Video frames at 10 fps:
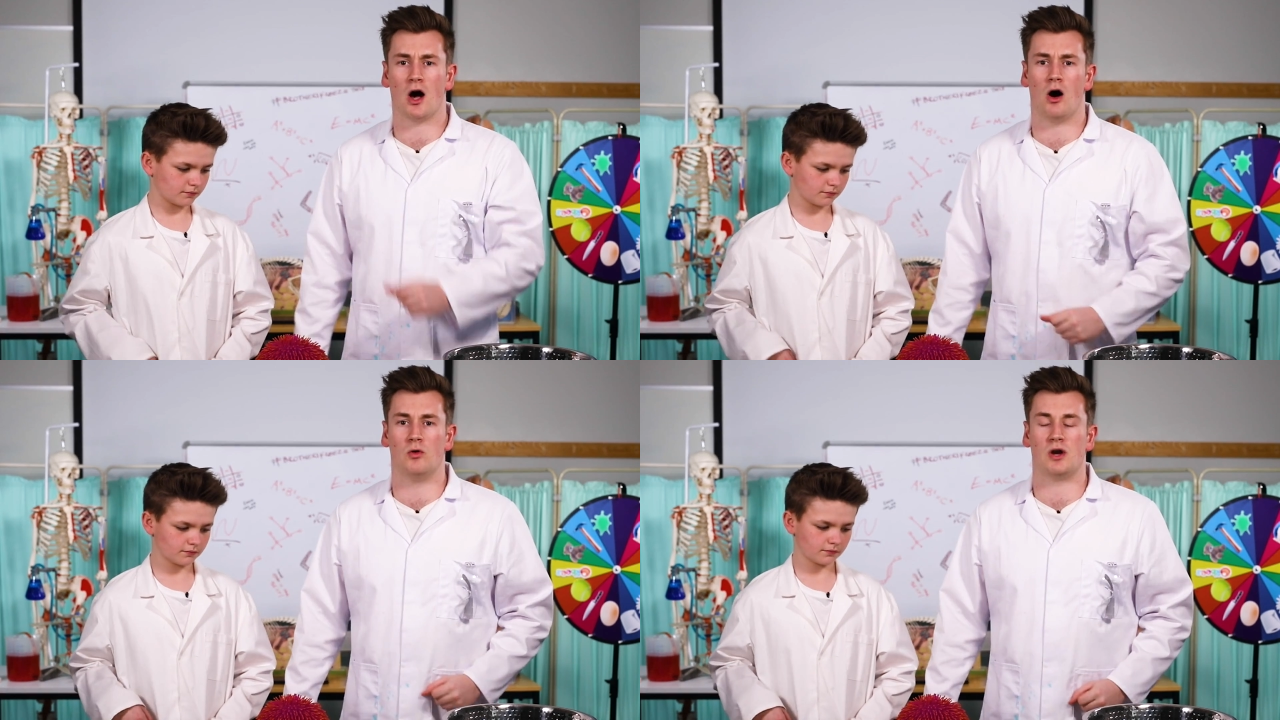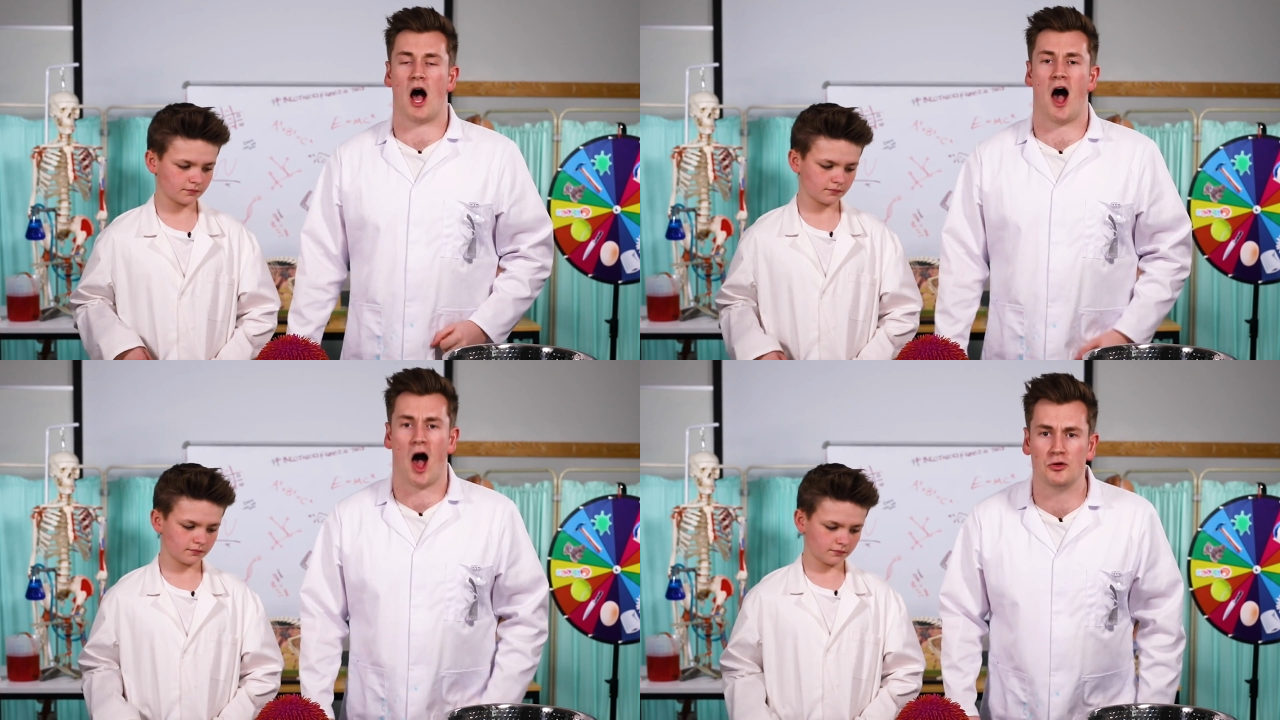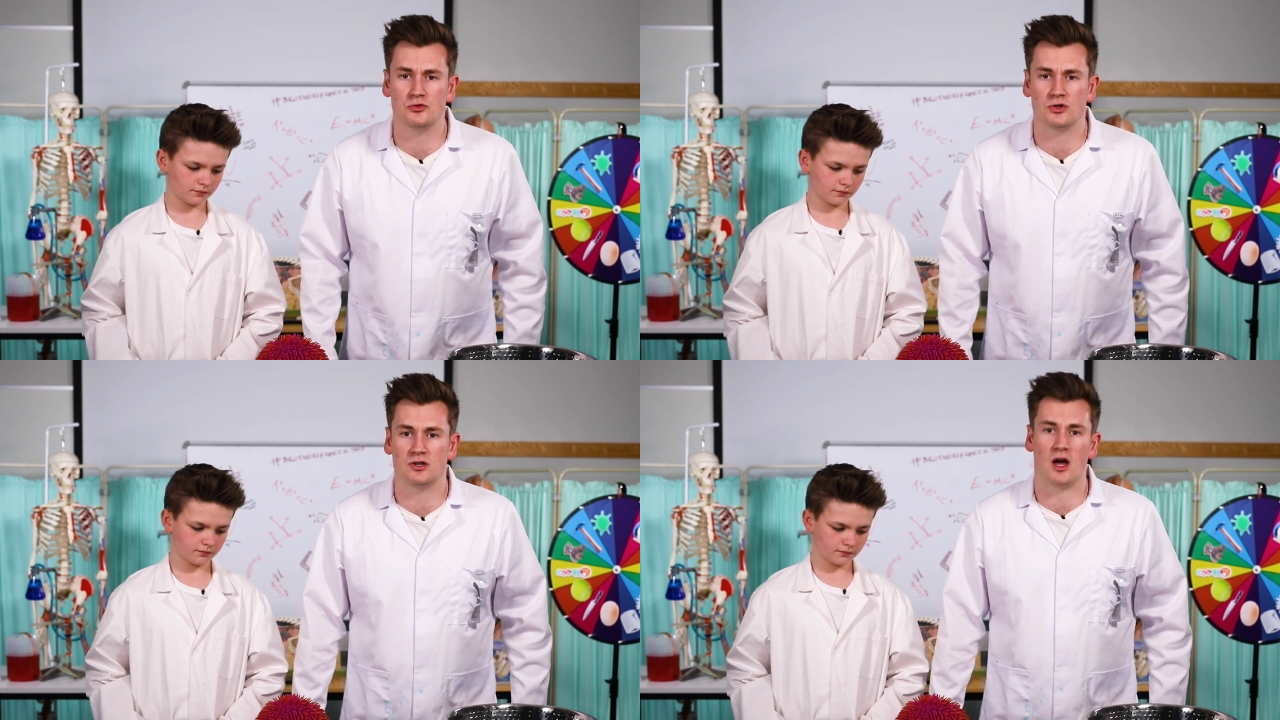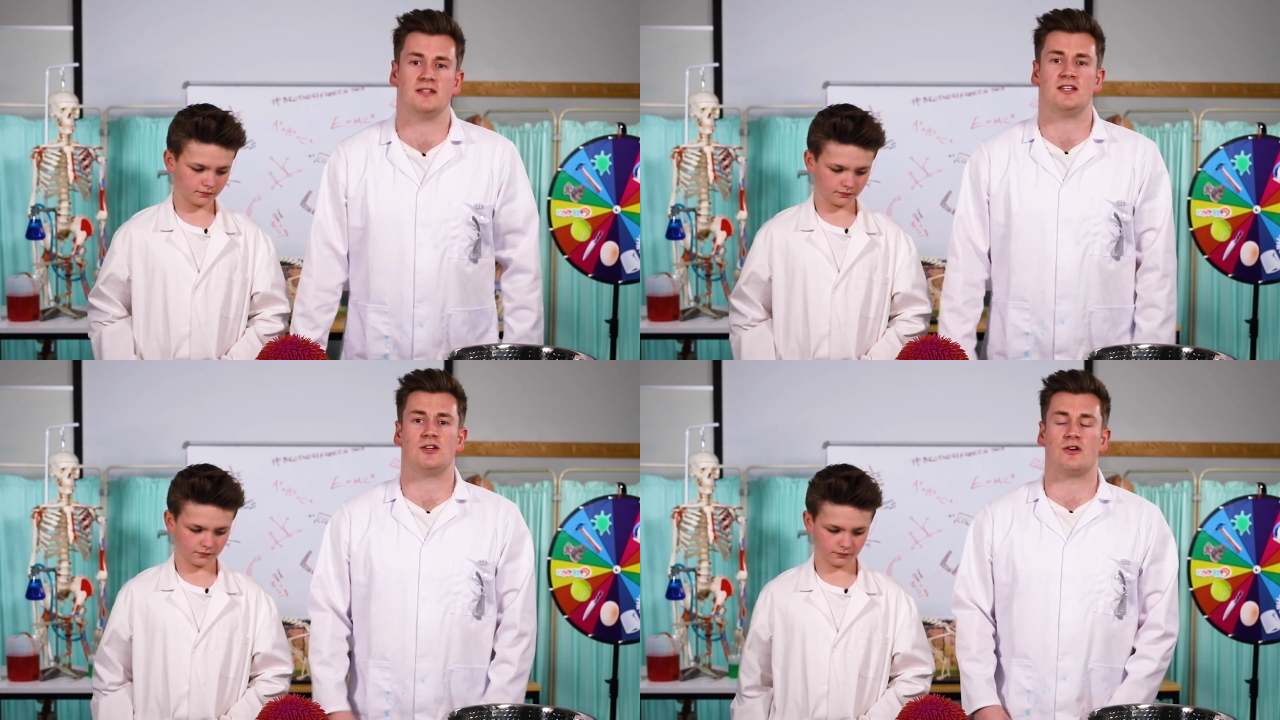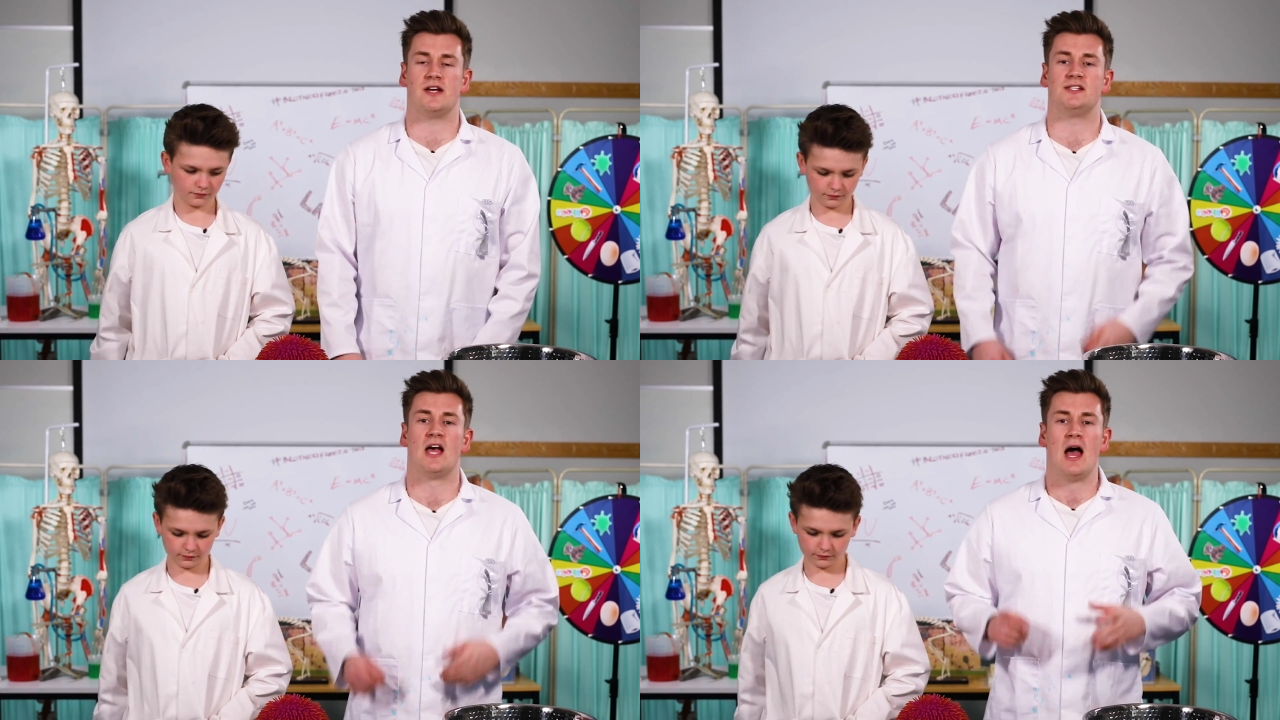Speaker 1: cold, 190
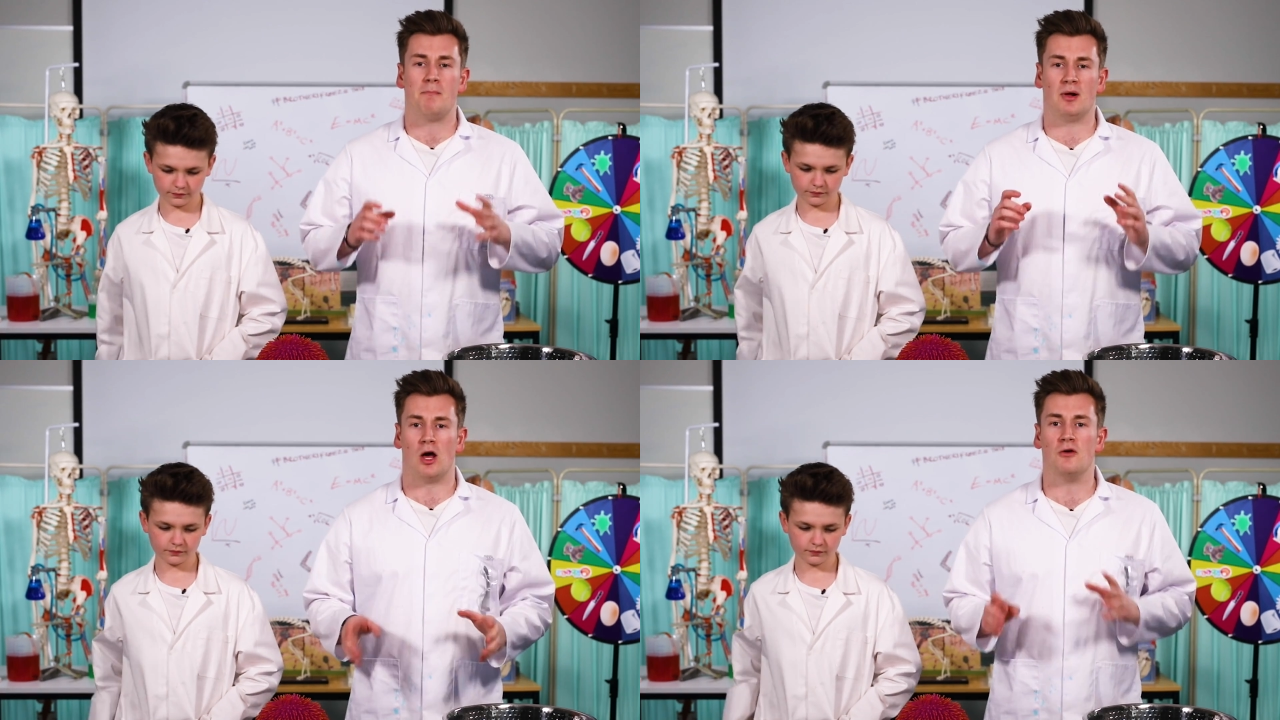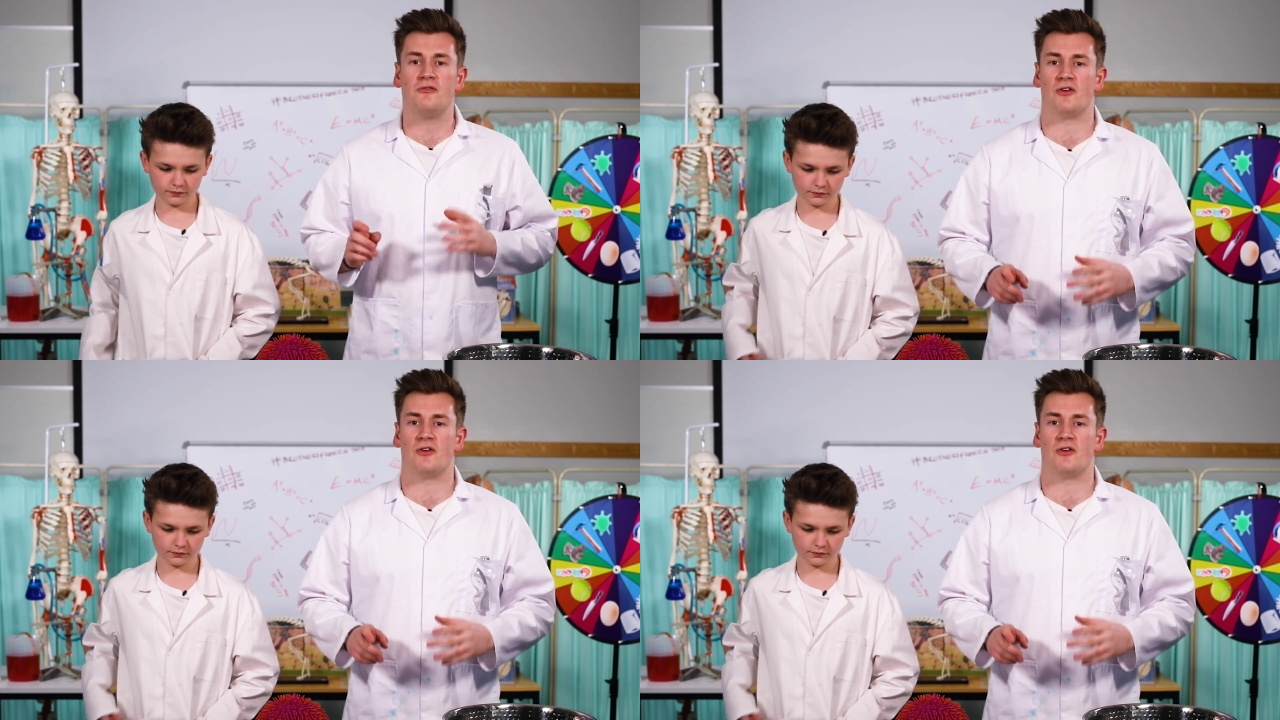degrees below